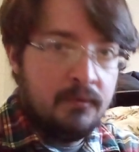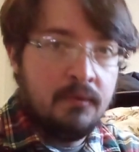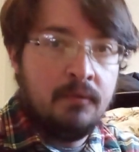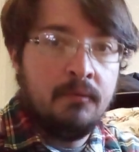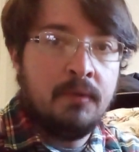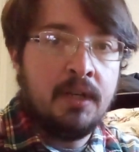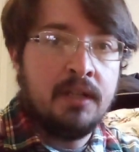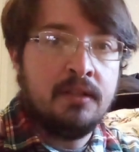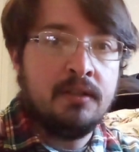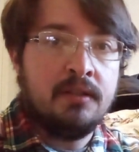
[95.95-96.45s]

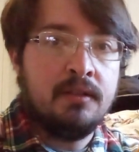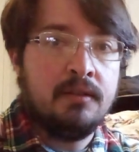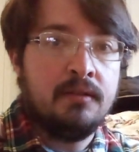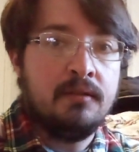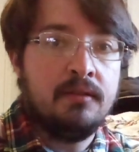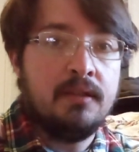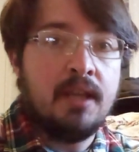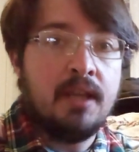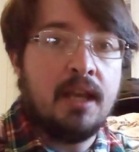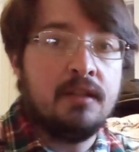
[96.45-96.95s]
which
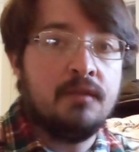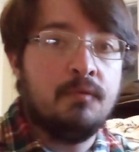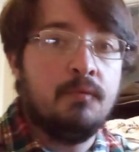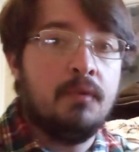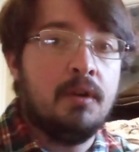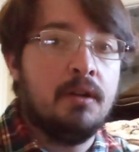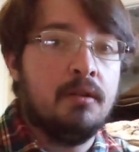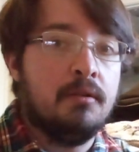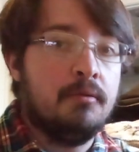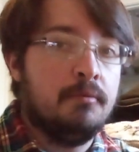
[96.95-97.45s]
that's
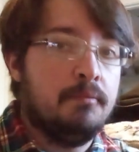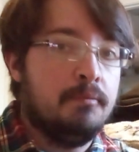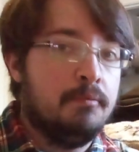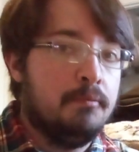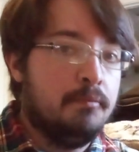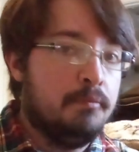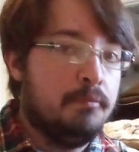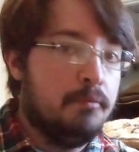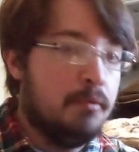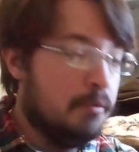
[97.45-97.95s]
where
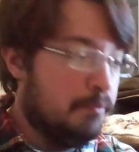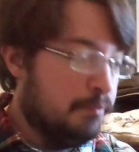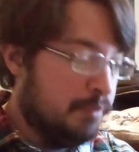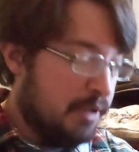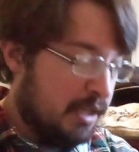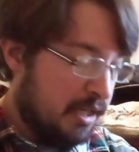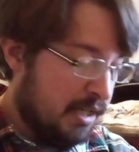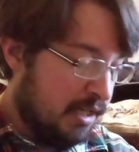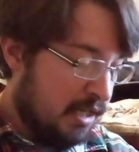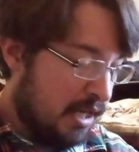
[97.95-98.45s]
we'll
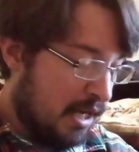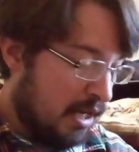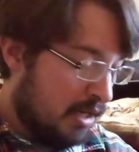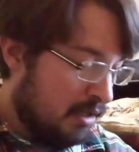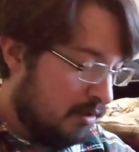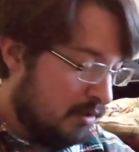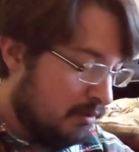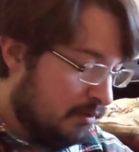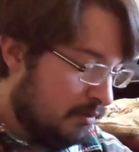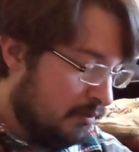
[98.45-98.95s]
be at.